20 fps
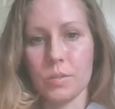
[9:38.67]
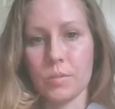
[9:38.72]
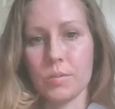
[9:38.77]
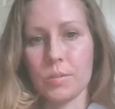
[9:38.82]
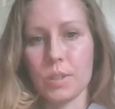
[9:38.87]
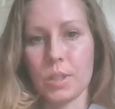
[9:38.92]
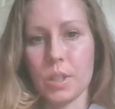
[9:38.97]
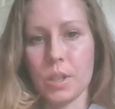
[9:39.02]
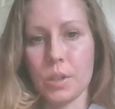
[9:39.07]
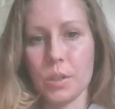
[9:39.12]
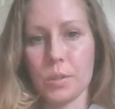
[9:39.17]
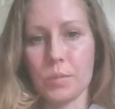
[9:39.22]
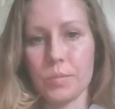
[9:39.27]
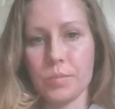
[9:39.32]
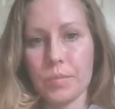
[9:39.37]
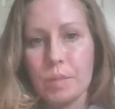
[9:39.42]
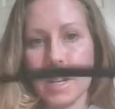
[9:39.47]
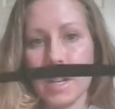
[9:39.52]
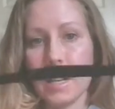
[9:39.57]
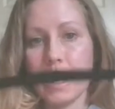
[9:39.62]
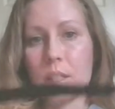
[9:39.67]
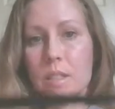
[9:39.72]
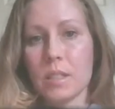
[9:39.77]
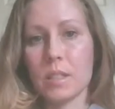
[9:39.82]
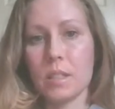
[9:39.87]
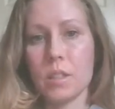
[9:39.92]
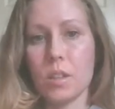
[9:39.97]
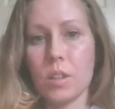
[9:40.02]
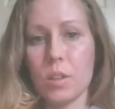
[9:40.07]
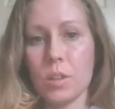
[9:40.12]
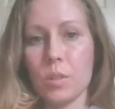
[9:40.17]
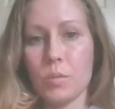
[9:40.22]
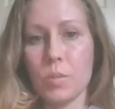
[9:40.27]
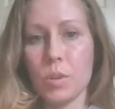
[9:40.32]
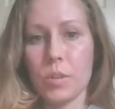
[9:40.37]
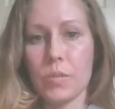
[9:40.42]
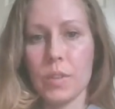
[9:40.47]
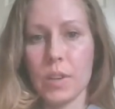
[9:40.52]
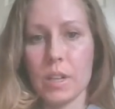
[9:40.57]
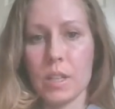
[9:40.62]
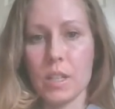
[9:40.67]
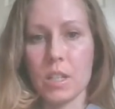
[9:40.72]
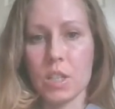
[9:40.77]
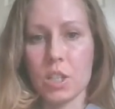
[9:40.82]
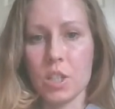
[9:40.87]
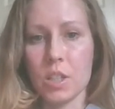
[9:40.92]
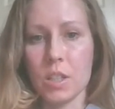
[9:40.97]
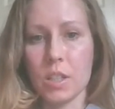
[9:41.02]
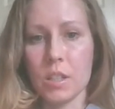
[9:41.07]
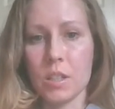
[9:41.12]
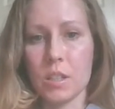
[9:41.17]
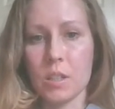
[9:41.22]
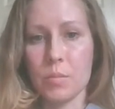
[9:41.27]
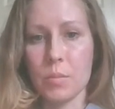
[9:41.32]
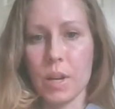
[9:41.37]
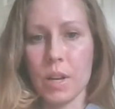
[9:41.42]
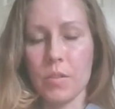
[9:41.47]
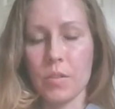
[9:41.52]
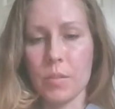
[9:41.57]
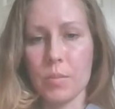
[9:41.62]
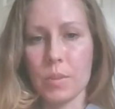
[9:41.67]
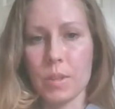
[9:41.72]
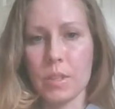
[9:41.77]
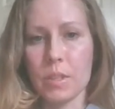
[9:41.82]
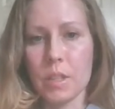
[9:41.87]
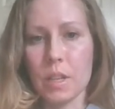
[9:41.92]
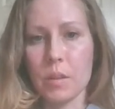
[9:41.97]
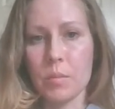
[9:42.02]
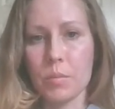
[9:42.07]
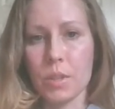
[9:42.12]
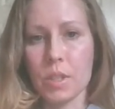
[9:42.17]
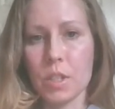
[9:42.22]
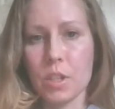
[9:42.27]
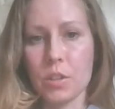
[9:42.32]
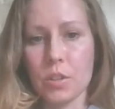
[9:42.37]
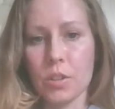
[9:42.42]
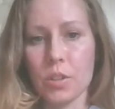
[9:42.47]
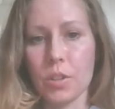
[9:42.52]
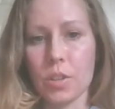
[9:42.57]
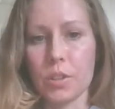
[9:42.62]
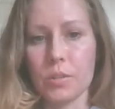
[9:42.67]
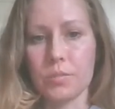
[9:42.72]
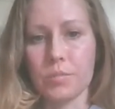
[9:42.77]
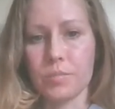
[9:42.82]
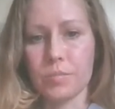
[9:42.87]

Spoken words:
So, and it's still in perfect condition. It's made from the same material.